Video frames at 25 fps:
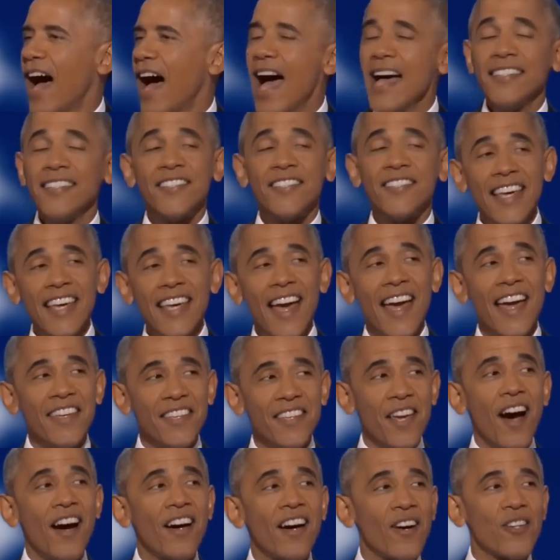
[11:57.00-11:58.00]
I see a
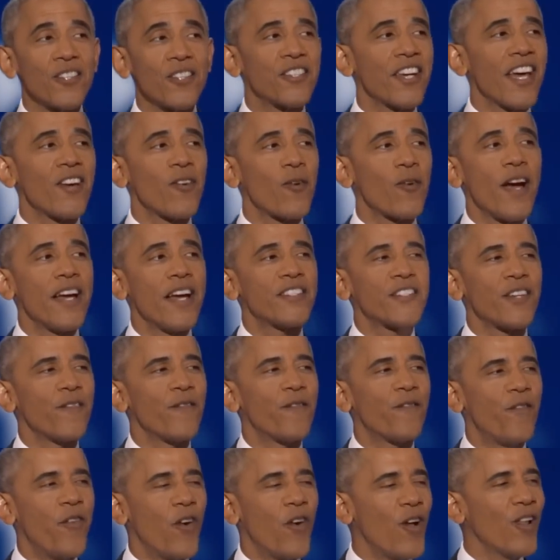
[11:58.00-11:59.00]
younger
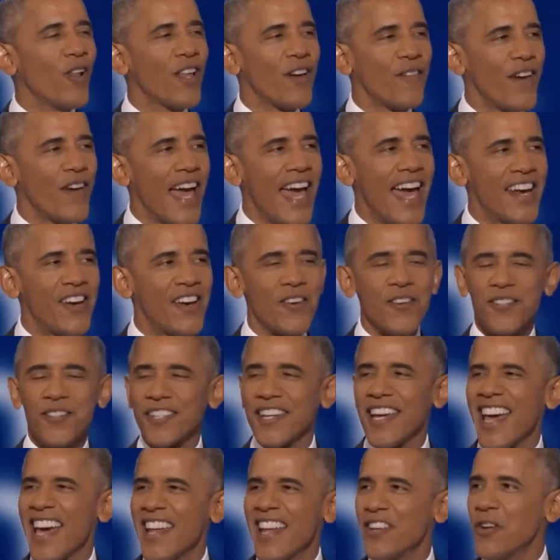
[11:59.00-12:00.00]
generation full of
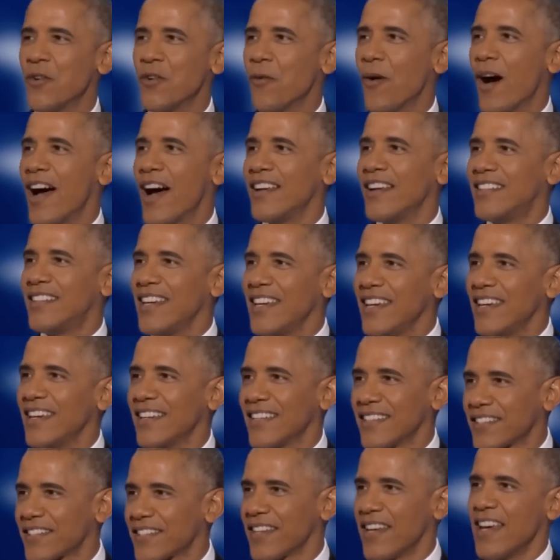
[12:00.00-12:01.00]
energy and new
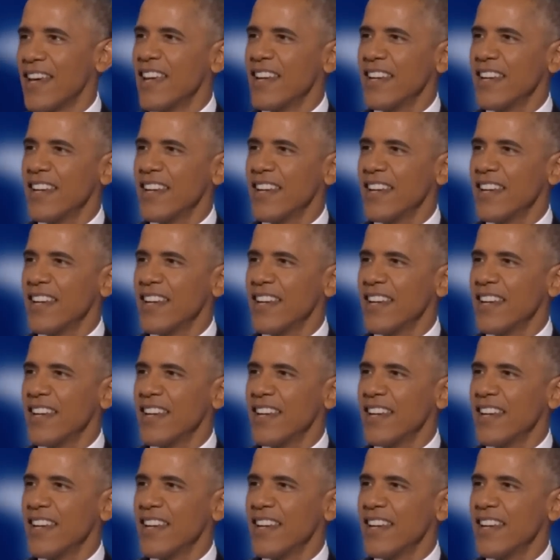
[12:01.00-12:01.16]
ideas,